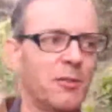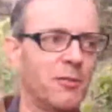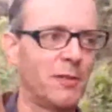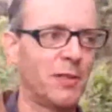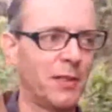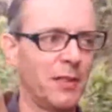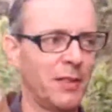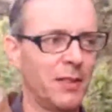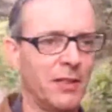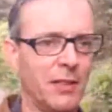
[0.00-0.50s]
of
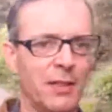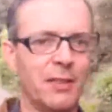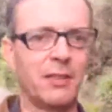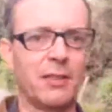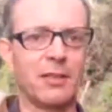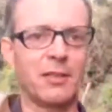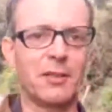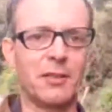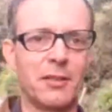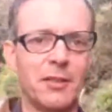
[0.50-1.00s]

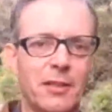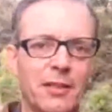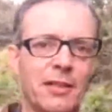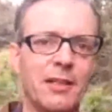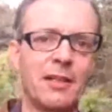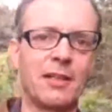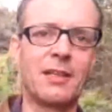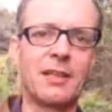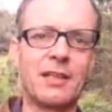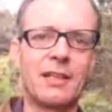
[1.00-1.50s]
a
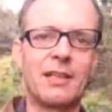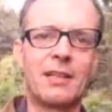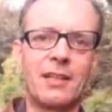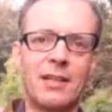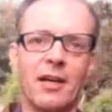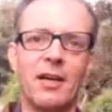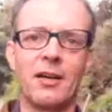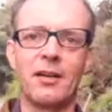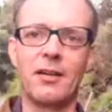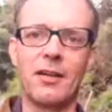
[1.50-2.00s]

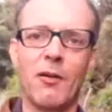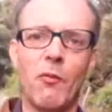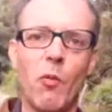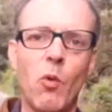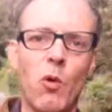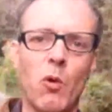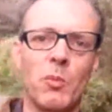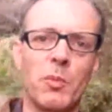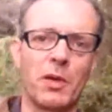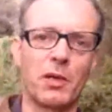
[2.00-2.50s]

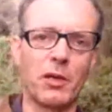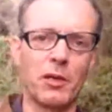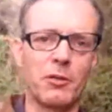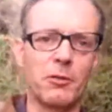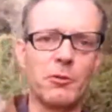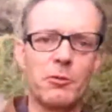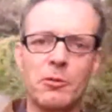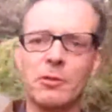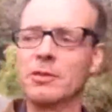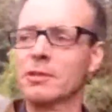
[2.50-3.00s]
warm
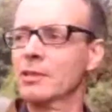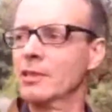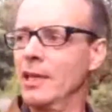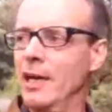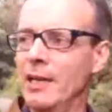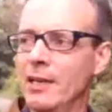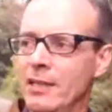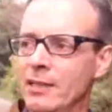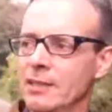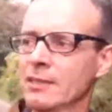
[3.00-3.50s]
glow
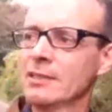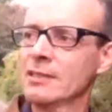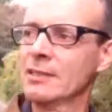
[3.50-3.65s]
color.